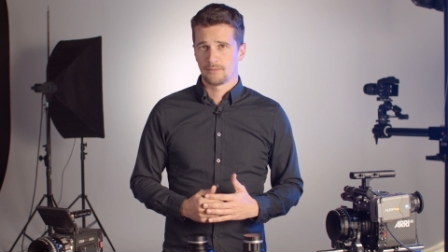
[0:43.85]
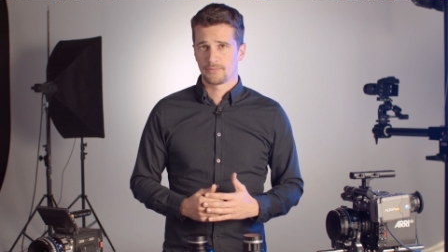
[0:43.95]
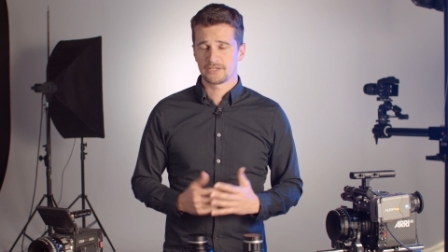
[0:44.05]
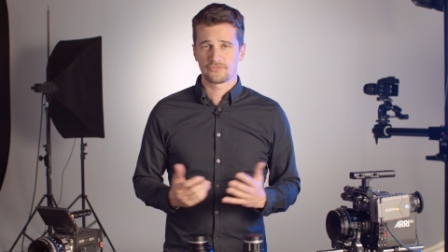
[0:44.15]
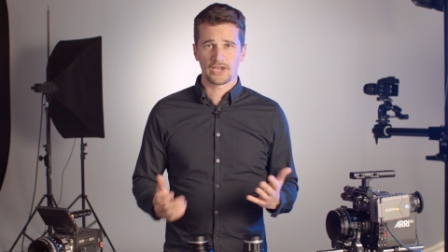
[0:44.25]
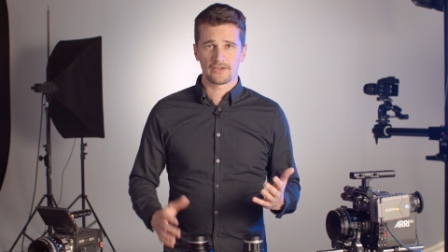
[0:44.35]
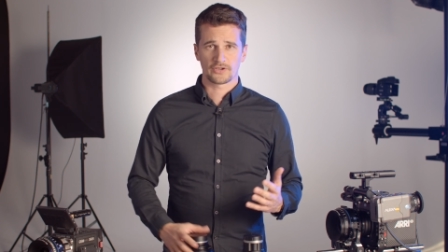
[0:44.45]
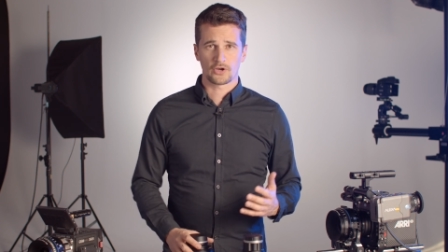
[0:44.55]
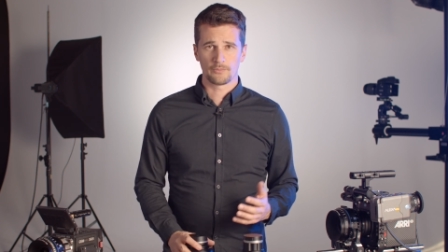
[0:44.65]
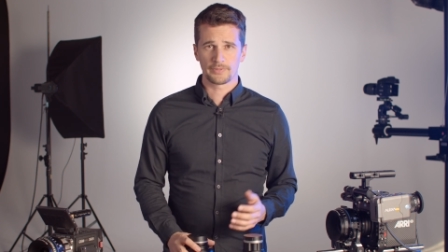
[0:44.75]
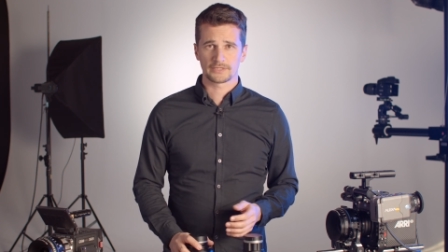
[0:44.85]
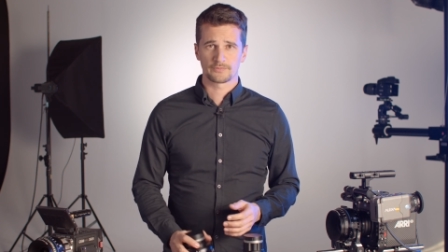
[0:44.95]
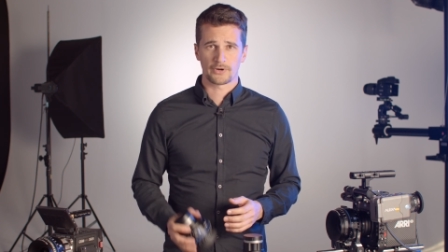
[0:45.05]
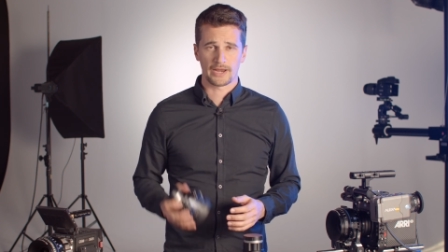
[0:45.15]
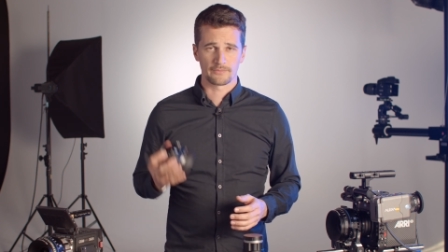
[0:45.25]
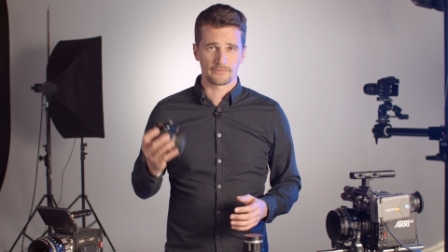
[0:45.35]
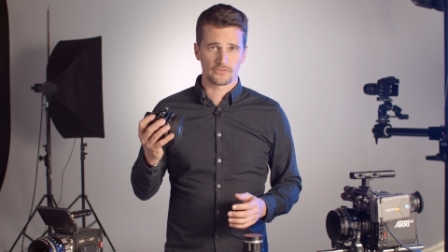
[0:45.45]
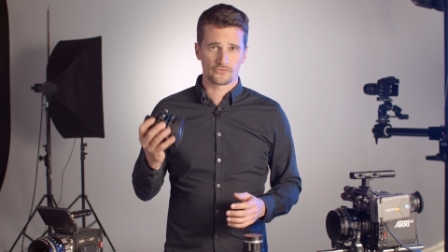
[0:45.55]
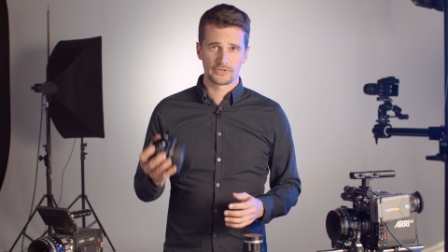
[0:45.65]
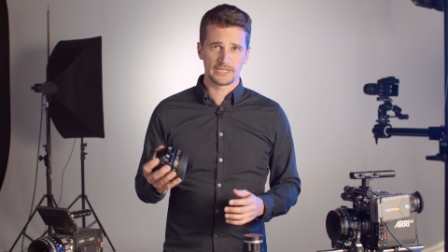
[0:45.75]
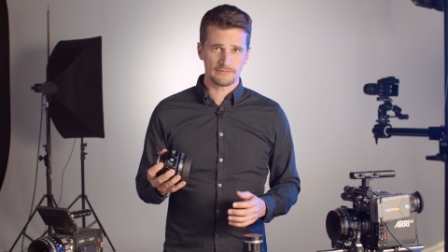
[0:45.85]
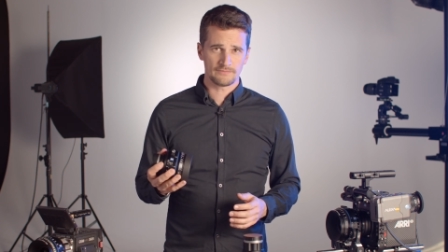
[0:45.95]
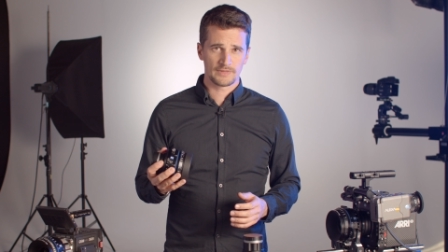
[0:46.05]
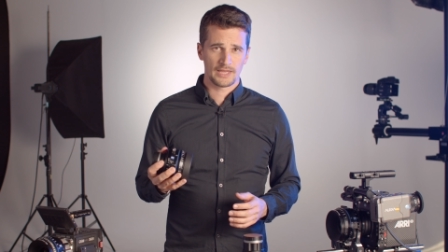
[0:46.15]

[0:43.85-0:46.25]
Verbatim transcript: But if you have a Compact Prime 3,